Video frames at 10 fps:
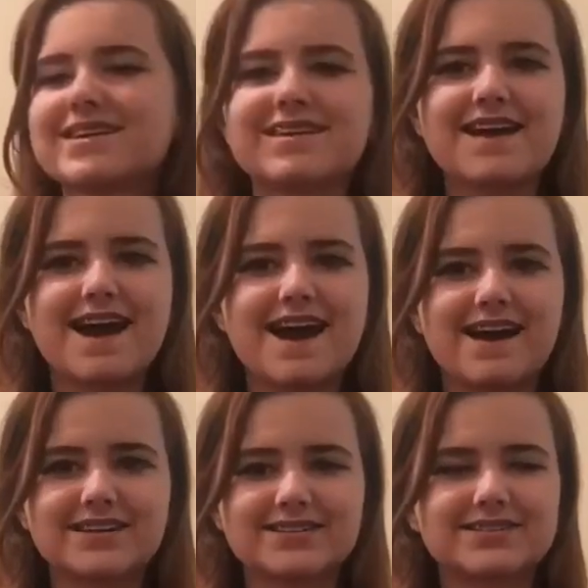
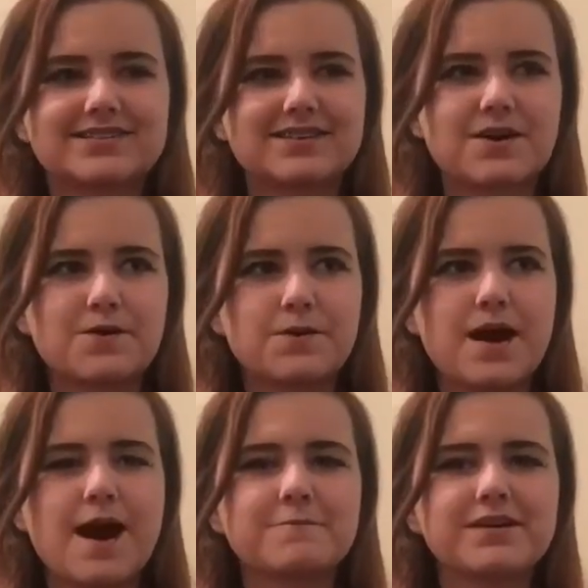Yeah, so
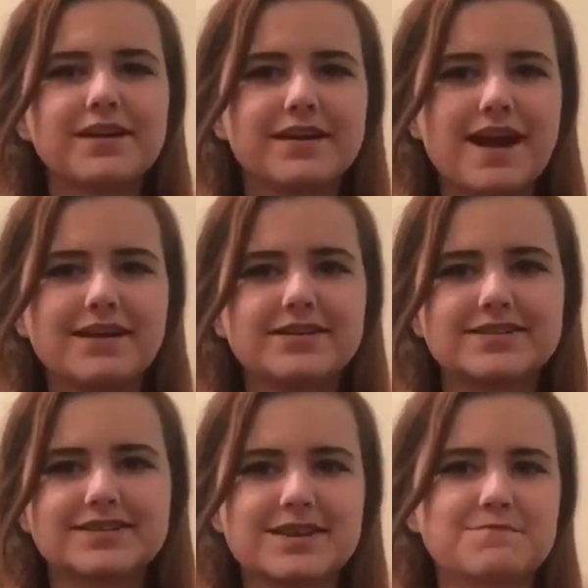I'm gonna kind of
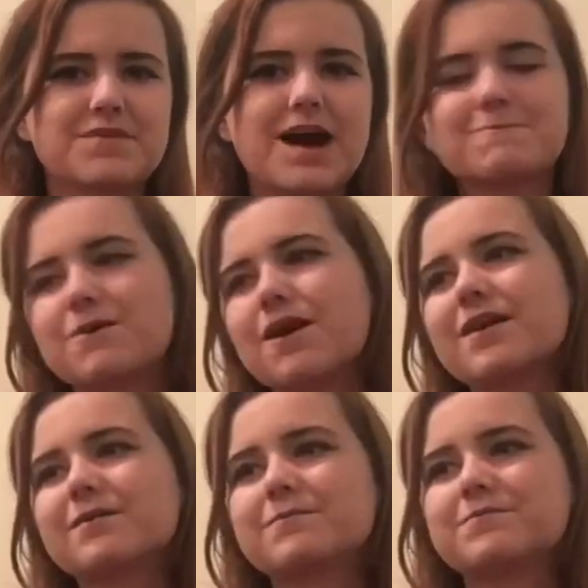skip that
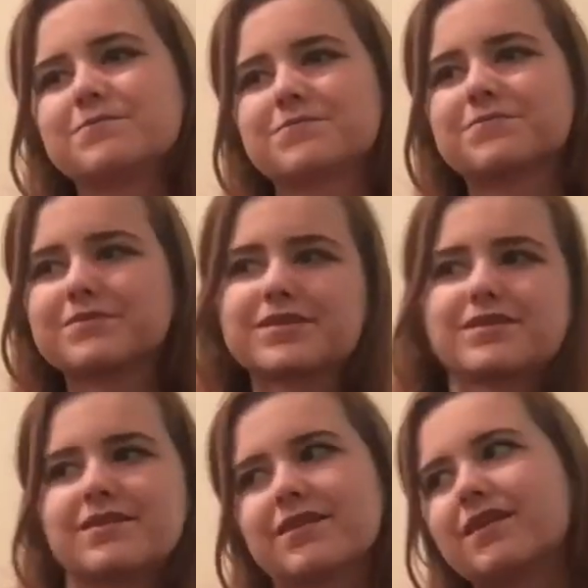part
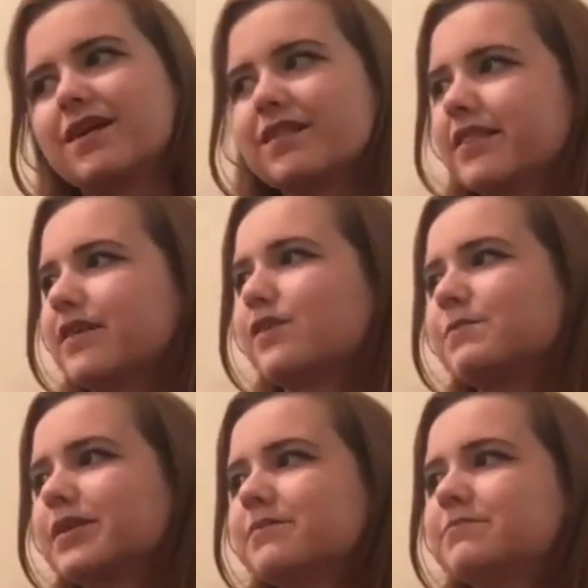a little
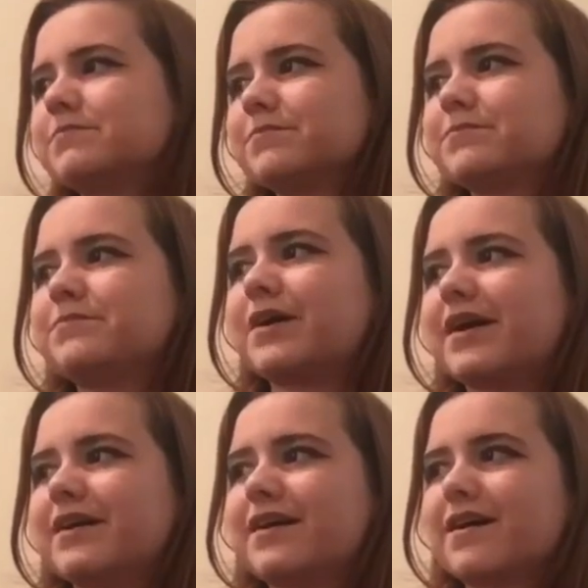bit,
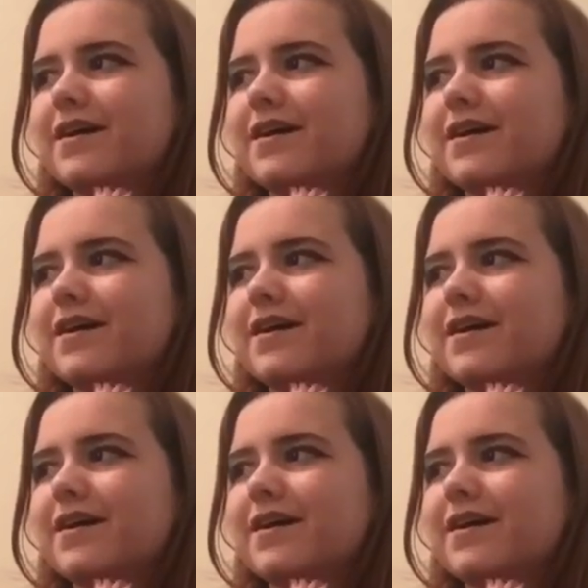but